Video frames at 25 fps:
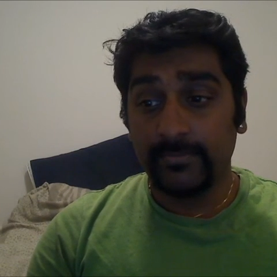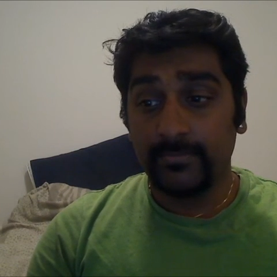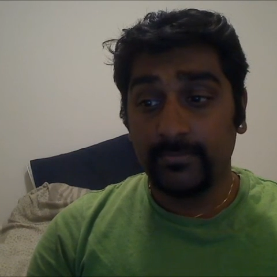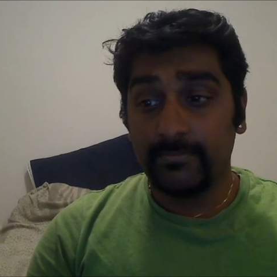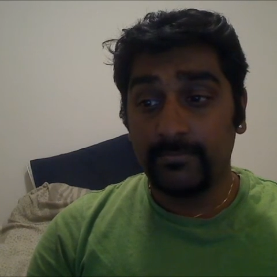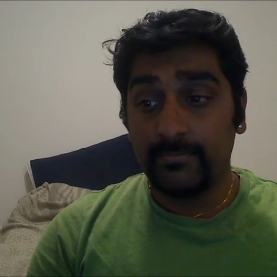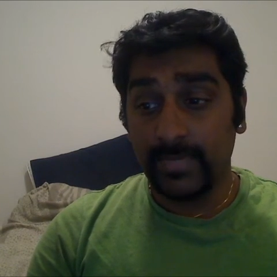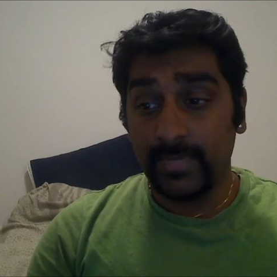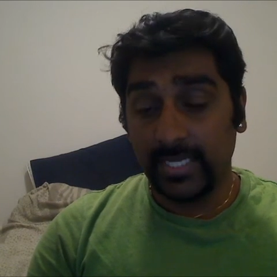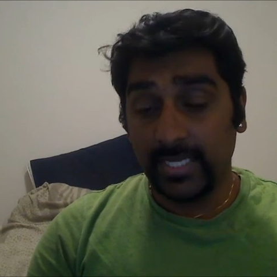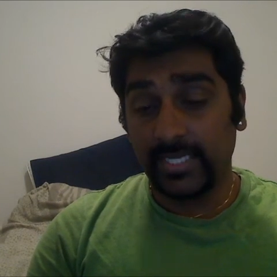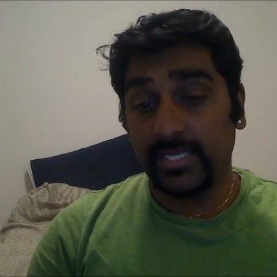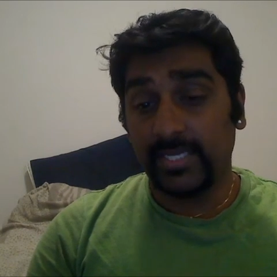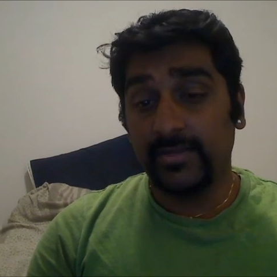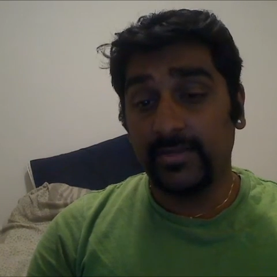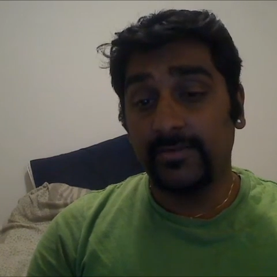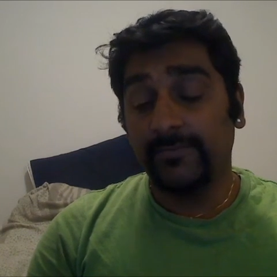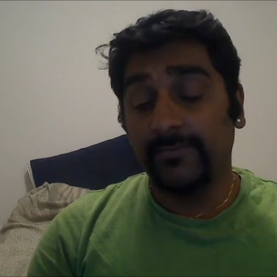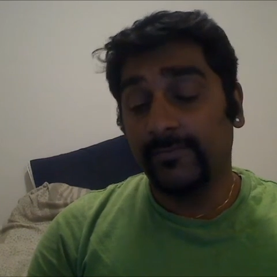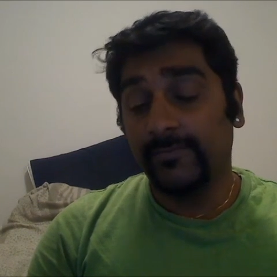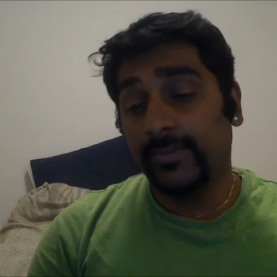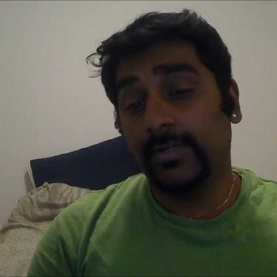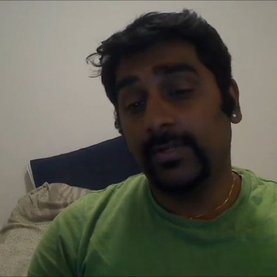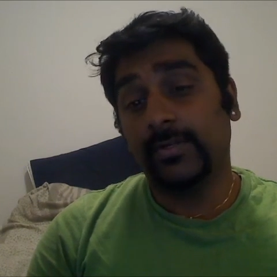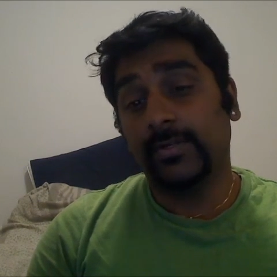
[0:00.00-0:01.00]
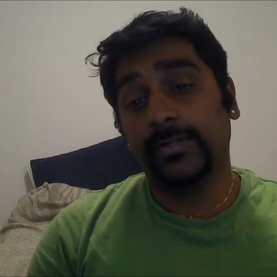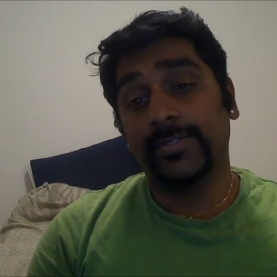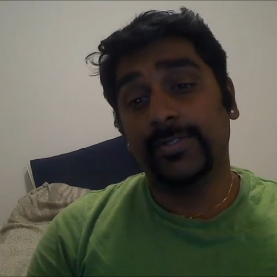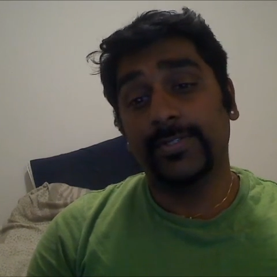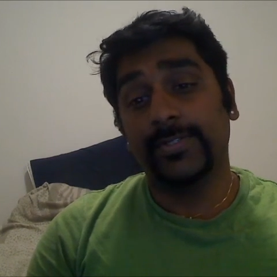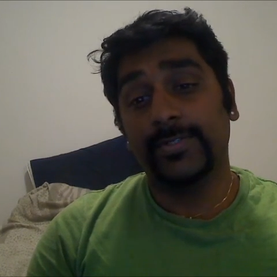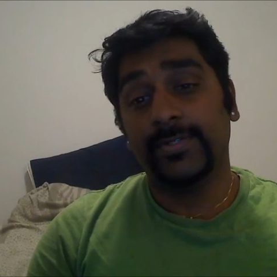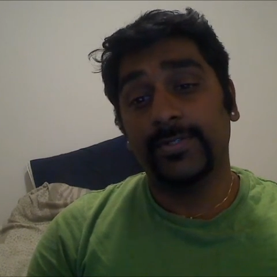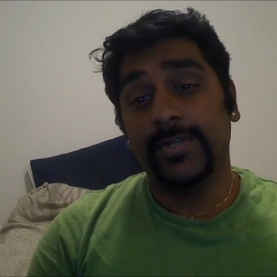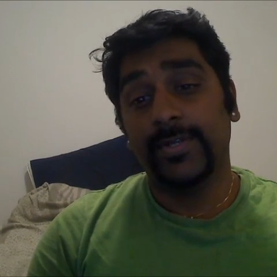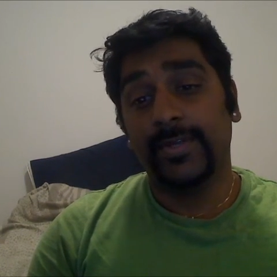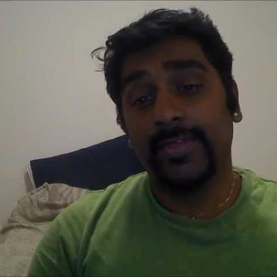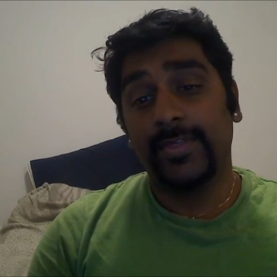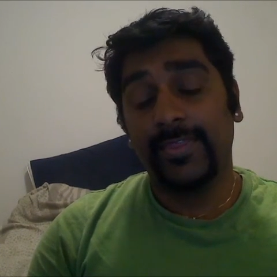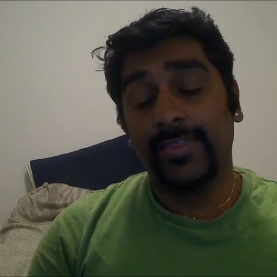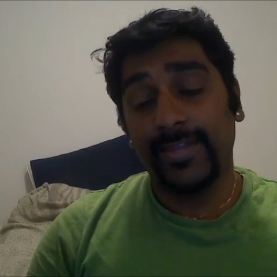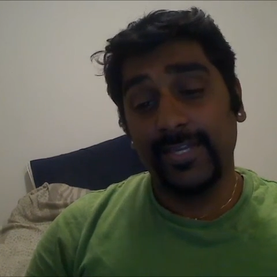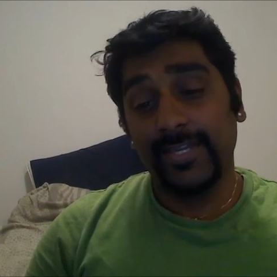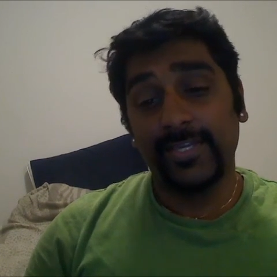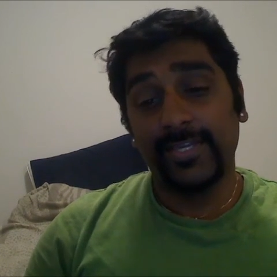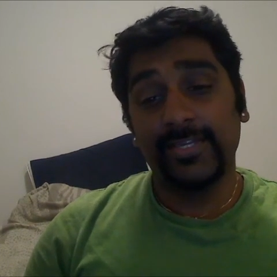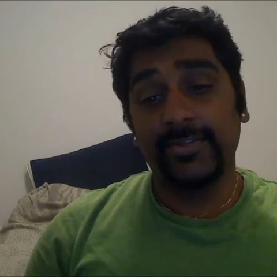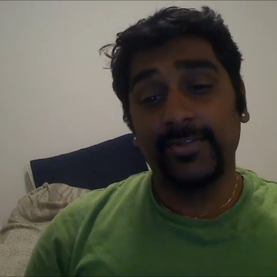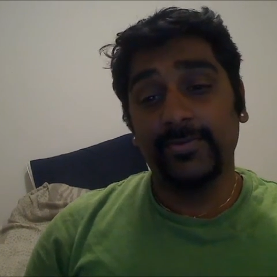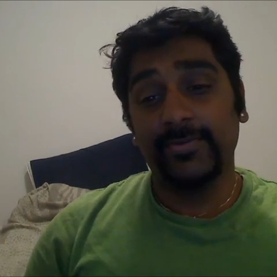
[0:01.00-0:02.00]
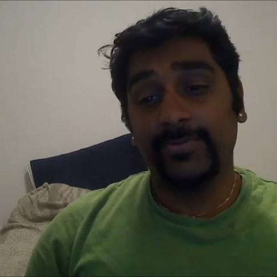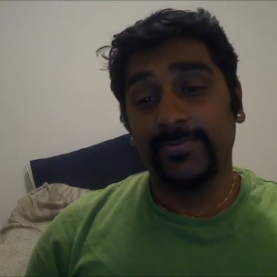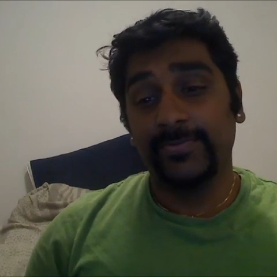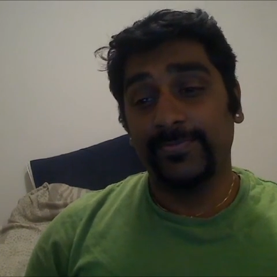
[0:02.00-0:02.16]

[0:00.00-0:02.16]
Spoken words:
many vlogs. Thank you.